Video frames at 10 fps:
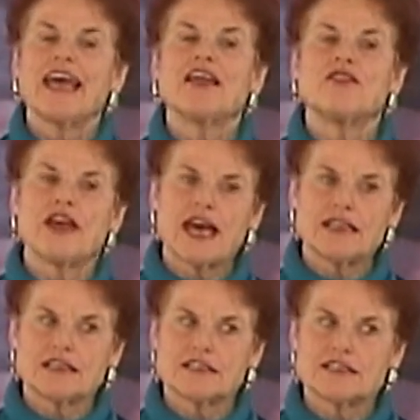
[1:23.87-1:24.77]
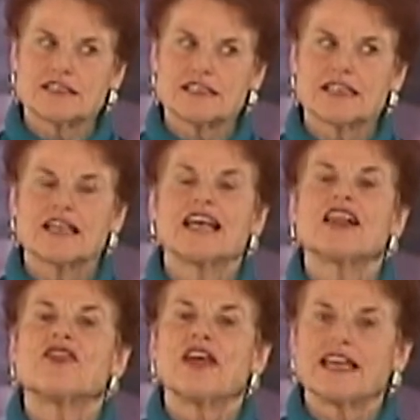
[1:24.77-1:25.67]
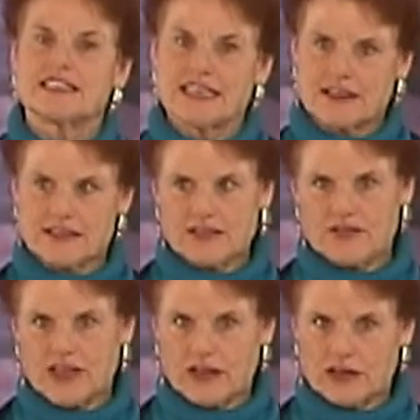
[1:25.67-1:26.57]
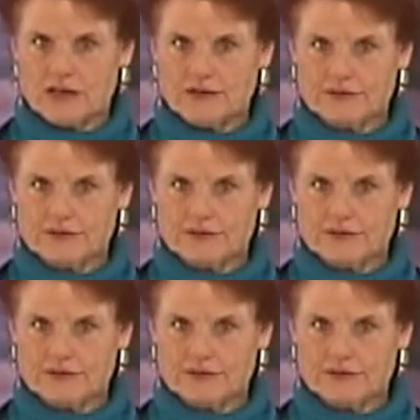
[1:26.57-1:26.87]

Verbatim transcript: and that is that death is a failure,